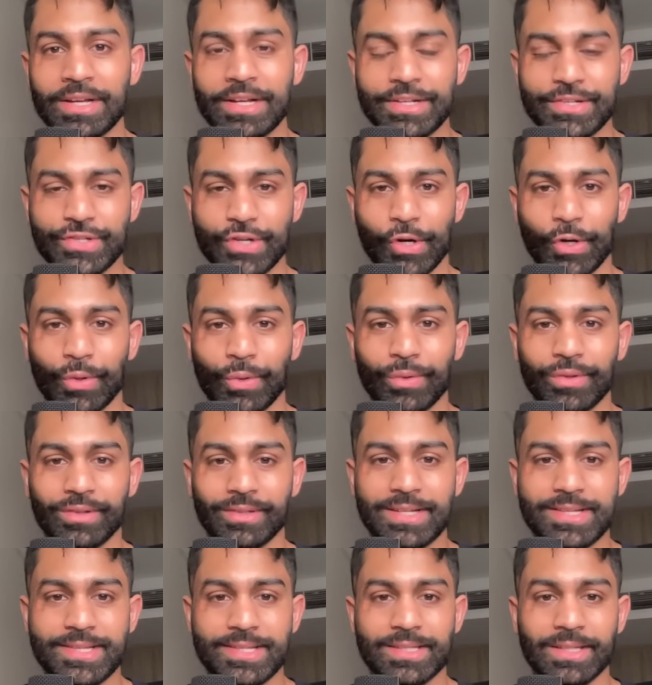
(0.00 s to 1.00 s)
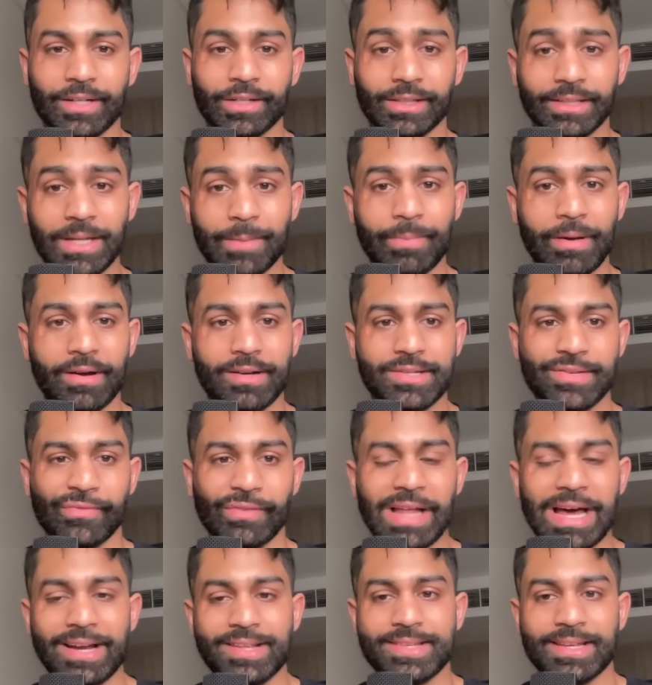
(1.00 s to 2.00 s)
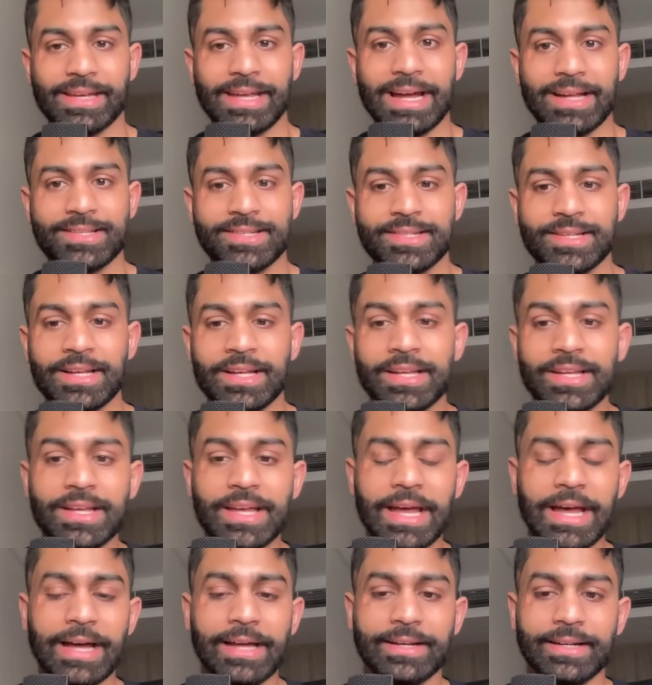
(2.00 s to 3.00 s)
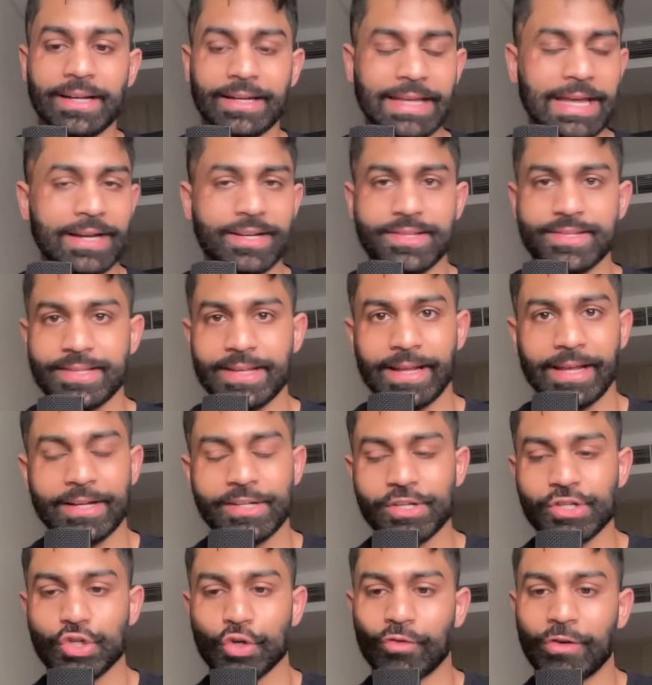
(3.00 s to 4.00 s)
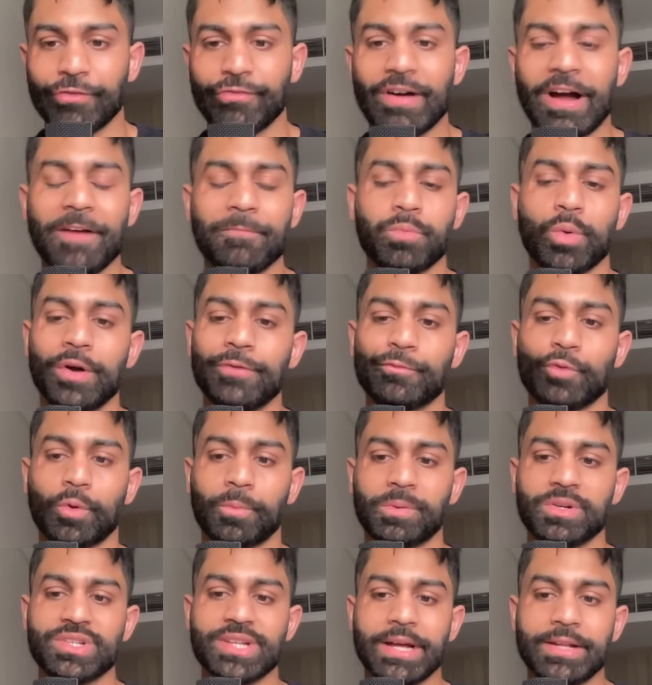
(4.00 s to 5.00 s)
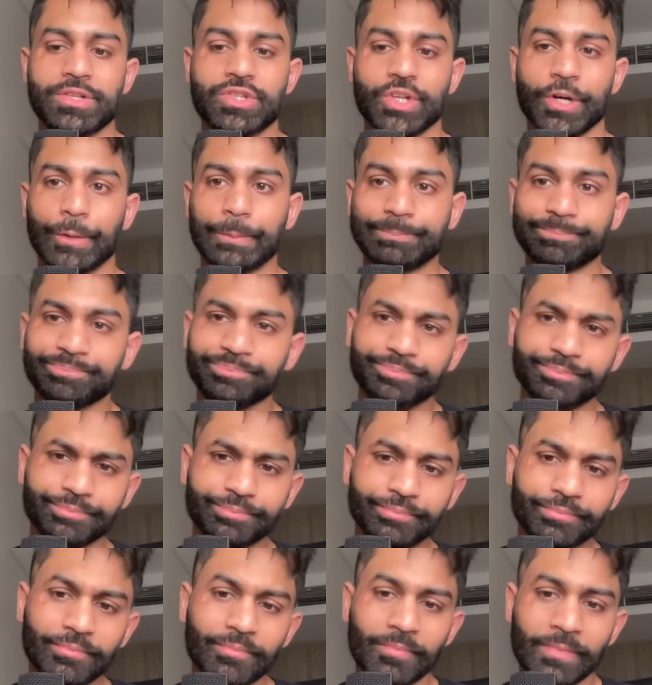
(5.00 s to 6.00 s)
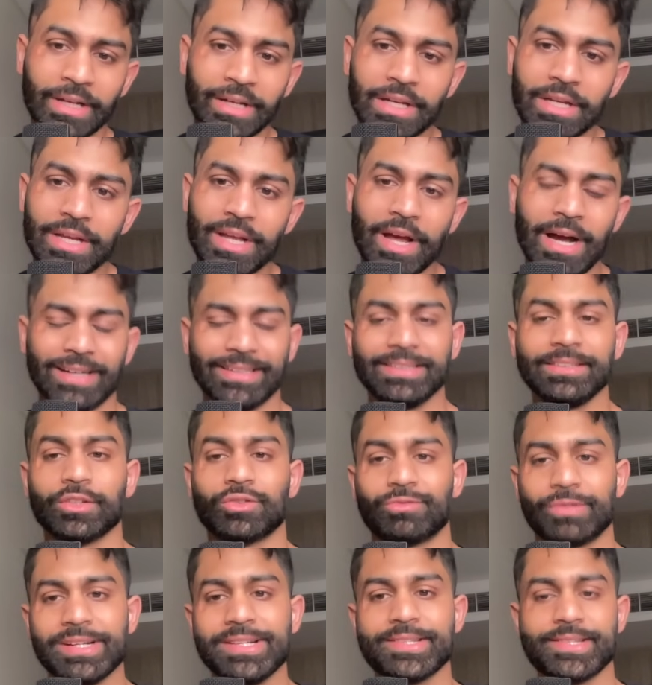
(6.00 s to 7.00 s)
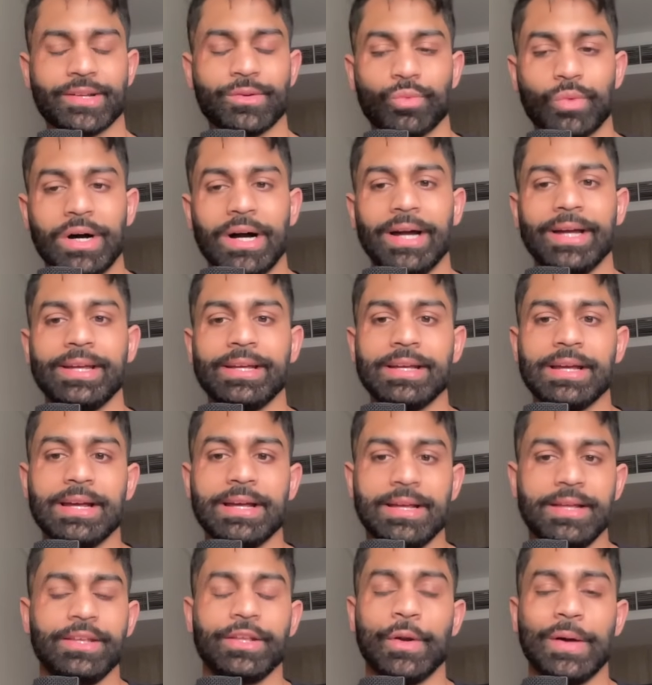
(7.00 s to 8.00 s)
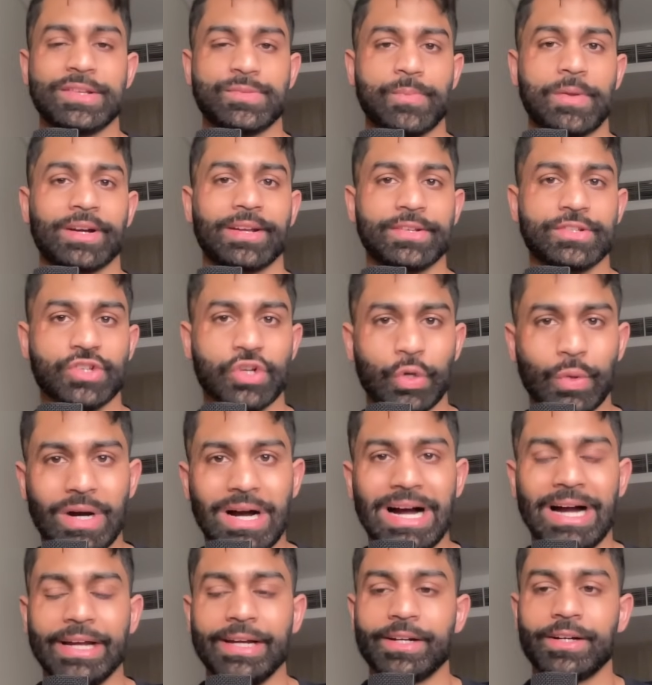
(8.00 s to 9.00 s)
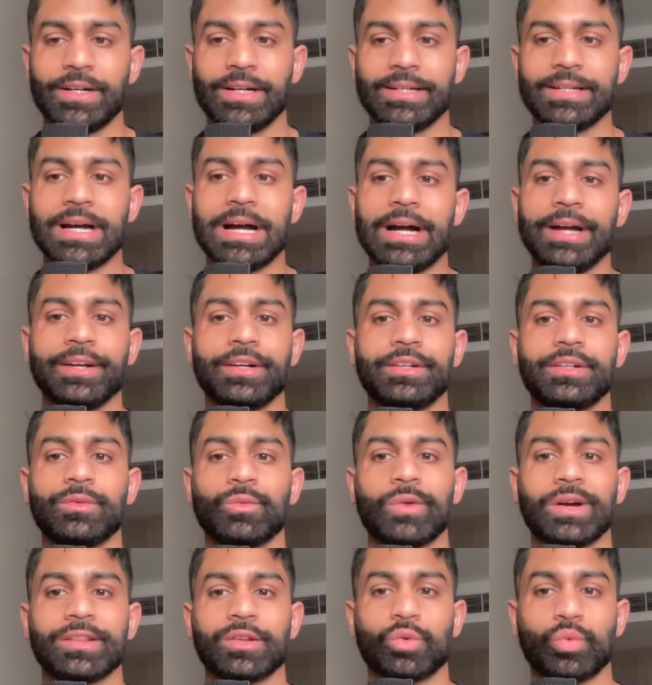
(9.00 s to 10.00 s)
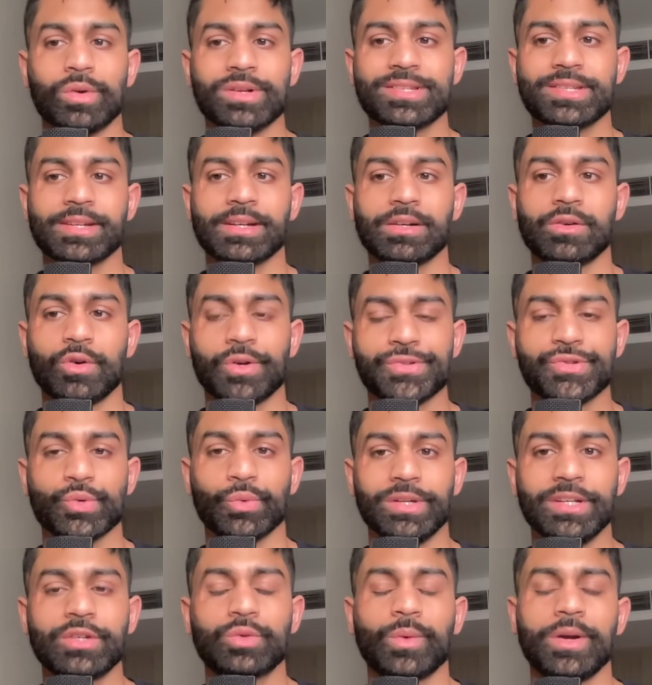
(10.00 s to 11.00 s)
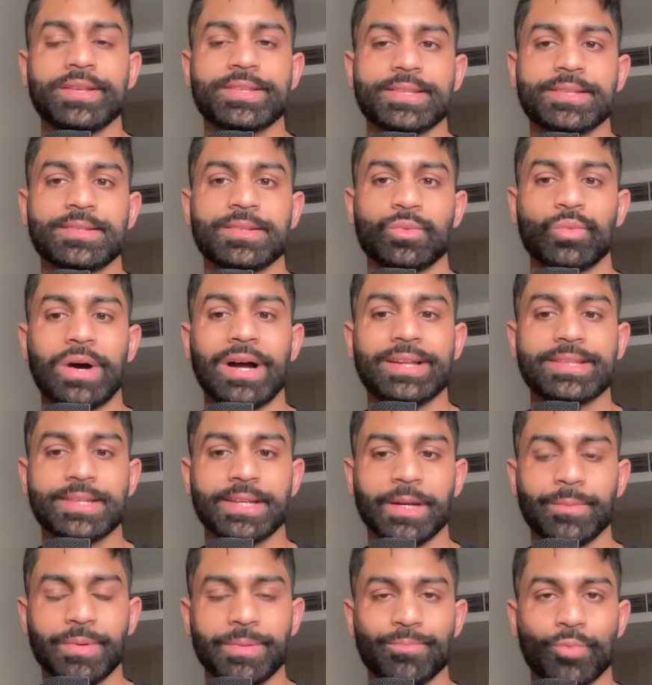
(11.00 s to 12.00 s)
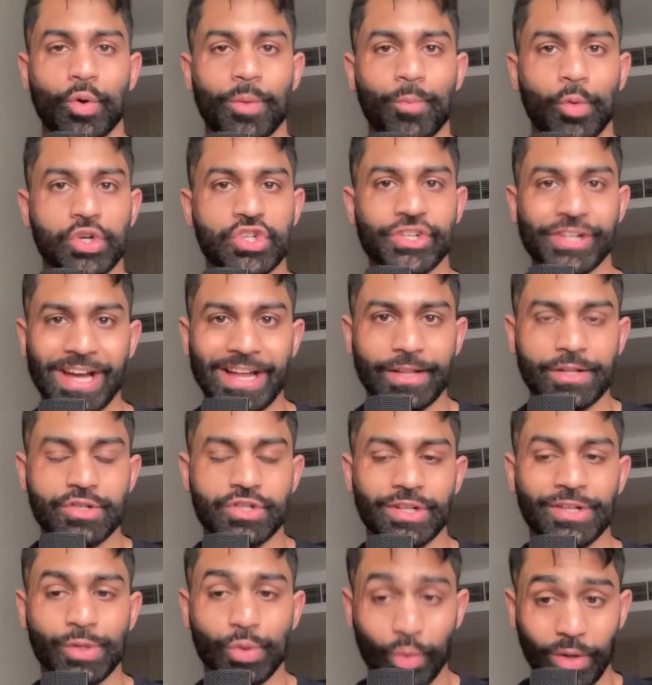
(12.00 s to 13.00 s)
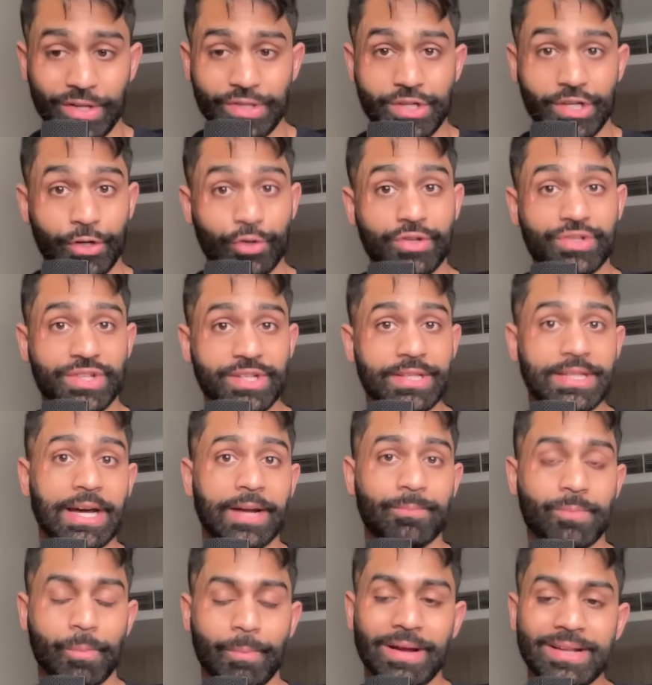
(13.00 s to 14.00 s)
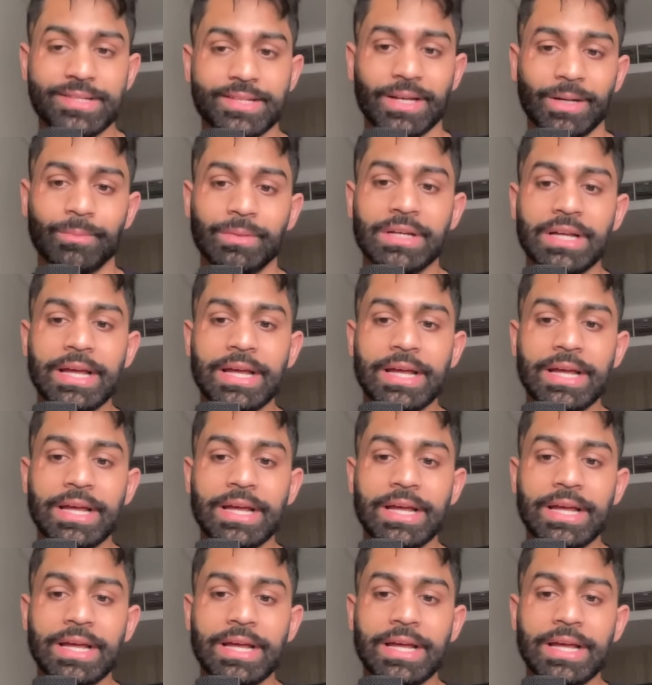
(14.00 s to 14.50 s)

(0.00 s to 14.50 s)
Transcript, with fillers: So this is literally about as flat as it gets, and again, sitting at just over five point four percent. So I think the reason why, you know, as markets go higher and higher, why the risk also increases and why it's going to be more and more challenging to continue to see that momentum